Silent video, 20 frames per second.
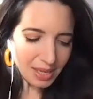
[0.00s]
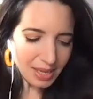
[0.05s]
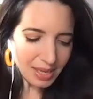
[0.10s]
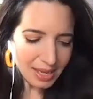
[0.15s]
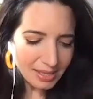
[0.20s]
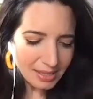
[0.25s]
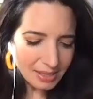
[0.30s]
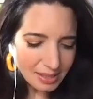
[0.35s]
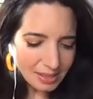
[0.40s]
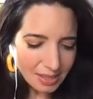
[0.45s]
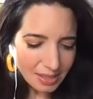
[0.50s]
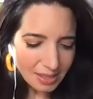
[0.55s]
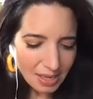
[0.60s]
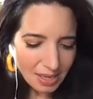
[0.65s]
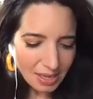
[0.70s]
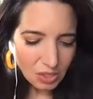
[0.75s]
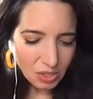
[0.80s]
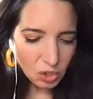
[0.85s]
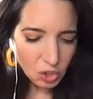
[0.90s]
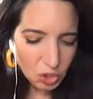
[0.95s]
is
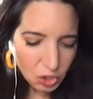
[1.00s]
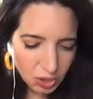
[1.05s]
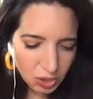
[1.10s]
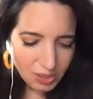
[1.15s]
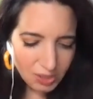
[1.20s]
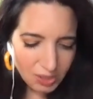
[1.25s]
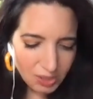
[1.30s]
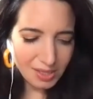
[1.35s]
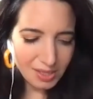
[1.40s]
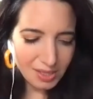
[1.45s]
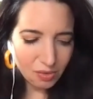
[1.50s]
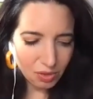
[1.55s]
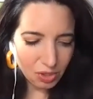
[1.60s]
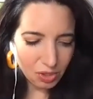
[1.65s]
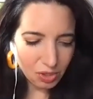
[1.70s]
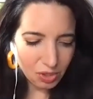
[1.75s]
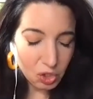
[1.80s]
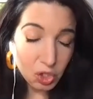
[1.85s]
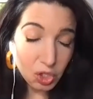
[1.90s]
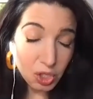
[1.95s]
just
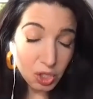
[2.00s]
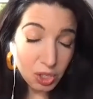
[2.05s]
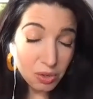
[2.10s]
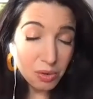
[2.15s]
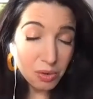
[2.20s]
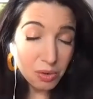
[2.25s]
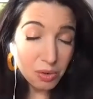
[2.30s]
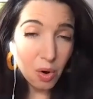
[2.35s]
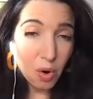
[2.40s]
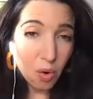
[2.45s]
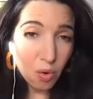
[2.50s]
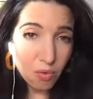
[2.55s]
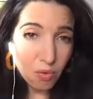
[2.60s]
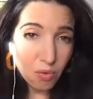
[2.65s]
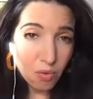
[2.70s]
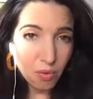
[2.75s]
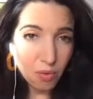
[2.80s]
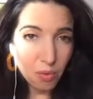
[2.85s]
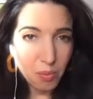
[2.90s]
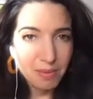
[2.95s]
the sheer
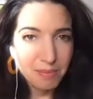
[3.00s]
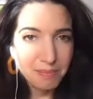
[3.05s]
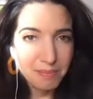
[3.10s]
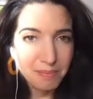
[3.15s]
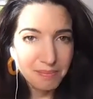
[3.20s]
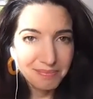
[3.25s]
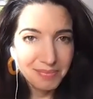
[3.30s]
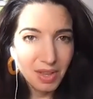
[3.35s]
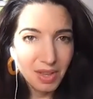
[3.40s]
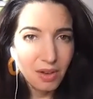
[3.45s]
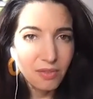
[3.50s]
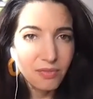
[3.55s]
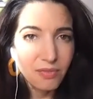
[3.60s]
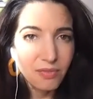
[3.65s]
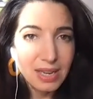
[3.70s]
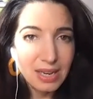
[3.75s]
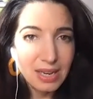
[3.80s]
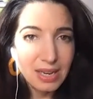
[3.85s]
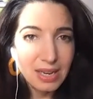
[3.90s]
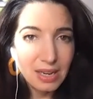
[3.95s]
overwhelm of
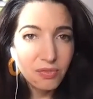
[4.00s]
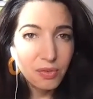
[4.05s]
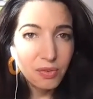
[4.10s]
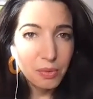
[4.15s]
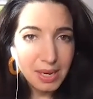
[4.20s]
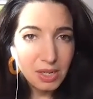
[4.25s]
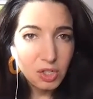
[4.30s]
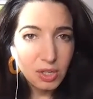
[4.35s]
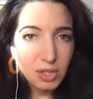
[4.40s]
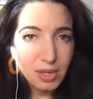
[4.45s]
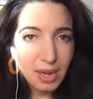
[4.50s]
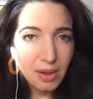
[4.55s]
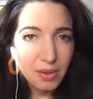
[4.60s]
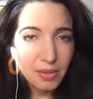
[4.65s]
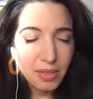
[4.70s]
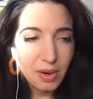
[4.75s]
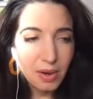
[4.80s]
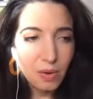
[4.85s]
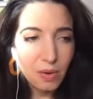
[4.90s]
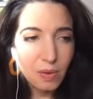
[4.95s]
information
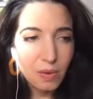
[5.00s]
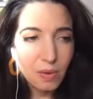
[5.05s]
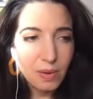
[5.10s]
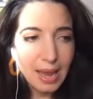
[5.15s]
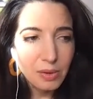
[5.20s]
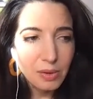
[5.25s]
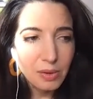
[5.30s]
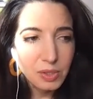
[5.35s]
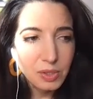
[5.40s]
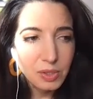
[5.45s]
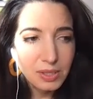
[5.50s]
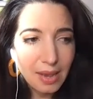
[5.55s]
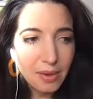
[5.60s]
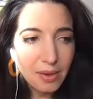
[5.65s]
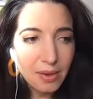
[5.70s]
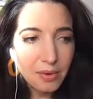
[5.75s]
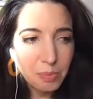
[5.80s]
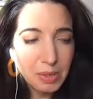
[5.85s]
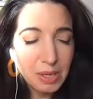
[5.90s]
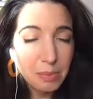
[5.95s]
out there and how
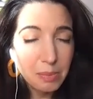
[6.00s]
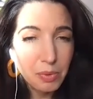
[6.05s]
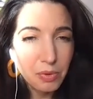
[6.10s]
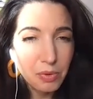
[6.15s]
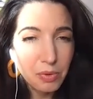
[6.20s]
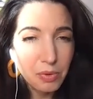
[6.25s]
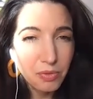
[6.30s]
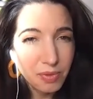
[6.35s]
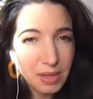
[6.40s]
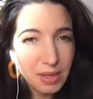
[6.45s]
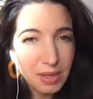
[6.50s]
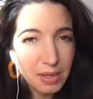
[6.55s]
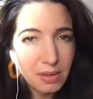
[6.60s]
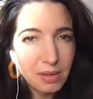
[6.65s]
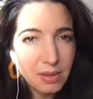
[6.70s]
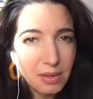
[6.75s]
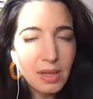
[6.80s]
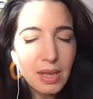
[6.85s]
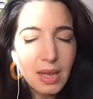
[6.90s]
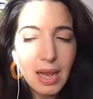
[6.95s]
scattered people
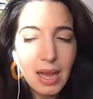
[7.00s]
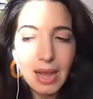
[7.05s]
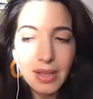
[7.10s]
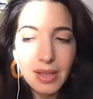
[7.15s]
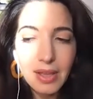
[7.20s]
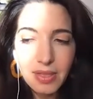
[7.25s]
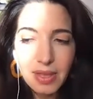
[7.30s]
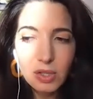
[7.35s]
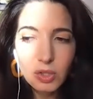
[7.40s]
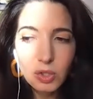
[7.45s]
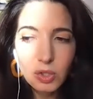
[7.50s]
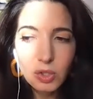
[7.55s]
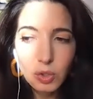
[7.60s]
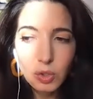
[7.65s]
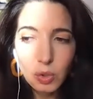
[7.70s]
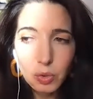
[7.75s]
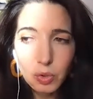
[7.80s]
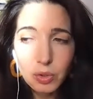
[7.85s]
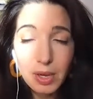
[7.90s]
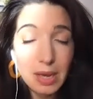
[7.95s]
feel. I think
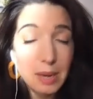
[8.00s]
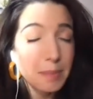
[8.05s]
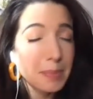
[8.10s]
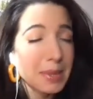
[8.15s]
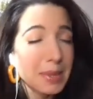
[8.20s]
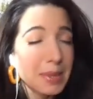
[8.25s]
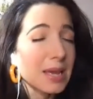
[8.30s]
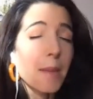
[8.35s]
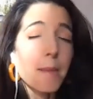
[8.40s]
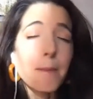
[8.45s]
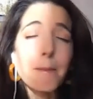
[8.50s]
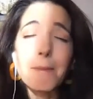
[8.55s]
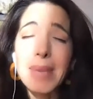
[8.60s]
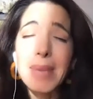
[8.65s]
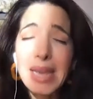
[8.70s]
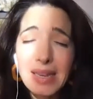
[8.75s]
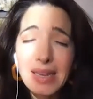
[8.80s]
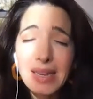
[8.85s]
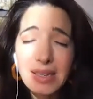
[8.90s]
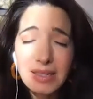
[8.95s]
social can be
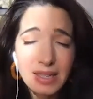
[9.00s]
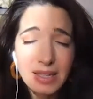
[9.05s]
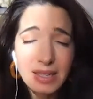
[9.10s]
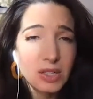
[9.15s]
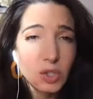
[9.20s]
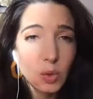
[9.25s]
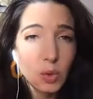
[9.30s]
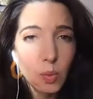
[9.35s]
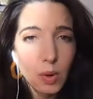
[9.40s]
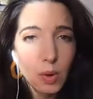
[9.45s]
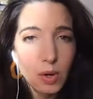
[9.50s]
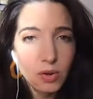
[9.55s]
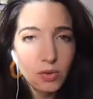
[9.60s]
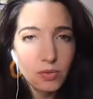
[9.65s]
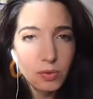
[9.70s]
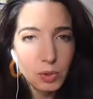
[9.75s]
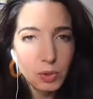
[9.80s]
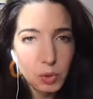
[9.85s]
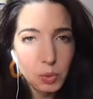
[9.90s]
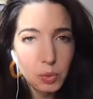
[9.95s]
amazing and it's a
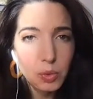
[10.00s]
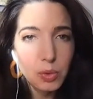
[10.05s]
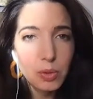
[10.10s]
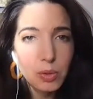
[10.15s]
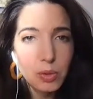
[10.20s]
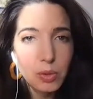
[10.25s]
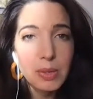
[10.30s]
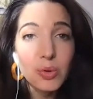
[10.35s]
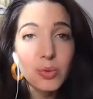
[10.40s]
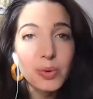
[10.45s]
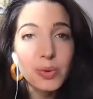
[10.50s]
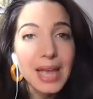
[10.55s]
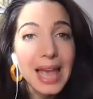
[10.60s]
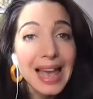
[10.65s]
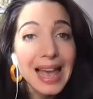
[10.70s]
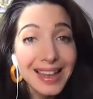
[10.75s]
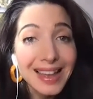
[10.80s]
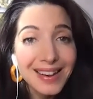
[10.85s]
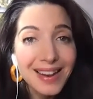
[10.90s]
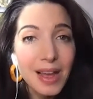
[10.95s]
wonderful tool, but you
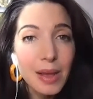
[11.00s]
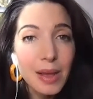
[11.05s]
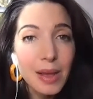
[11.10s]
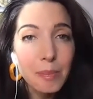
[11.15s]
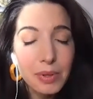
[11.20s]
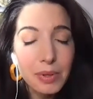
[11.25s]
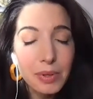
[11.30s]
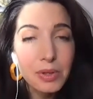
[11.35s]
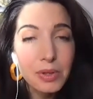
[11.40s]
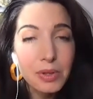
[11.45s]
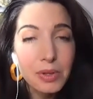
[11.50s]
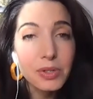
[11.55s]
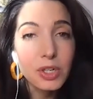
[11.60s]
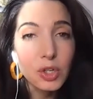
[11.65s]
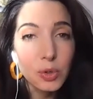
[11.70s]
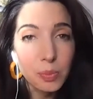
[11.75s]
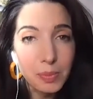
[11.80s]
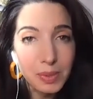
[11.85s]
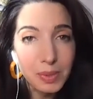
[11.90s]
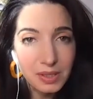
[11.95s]
cannot build
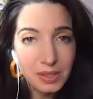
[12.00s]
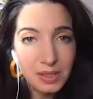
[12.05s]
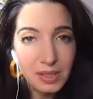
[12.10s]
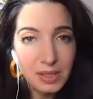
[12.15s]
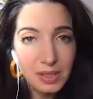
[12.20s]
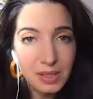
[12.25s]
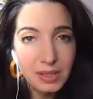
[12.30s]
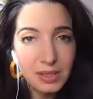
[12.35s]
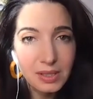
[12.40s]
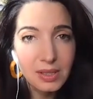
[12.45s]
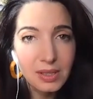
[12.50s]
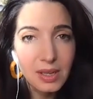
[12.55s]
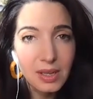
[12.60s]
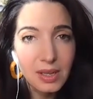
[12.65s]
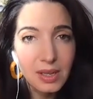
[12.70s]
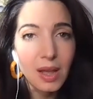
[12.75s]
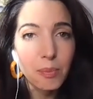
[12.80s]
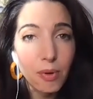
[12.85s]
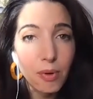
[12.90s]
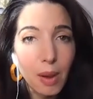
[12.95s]
your business on
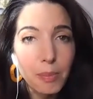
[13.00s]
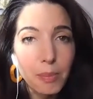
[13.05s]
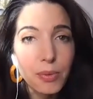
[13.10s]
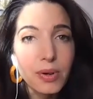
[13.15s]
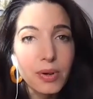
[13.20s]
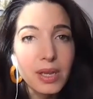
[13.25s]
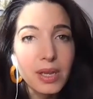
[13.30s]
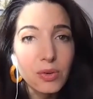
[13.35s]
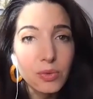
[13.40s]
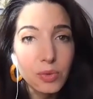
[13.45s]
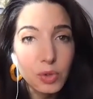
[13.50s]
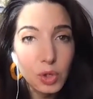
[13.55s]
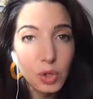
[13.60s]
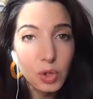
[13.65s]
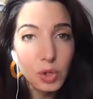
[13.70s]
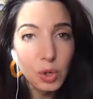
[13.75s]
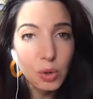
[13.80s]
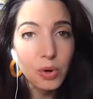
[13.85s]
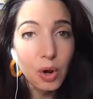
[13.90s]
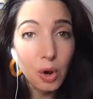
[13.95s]
property you
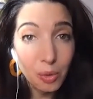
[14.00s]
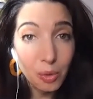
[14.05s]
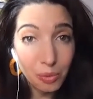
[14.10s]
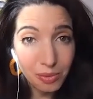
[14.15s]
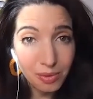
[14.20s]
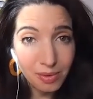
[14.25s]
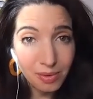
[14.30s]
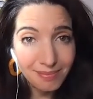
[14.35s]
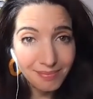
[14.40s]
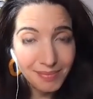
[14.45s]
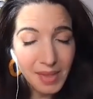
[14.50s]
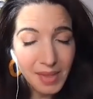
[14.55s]
don't own.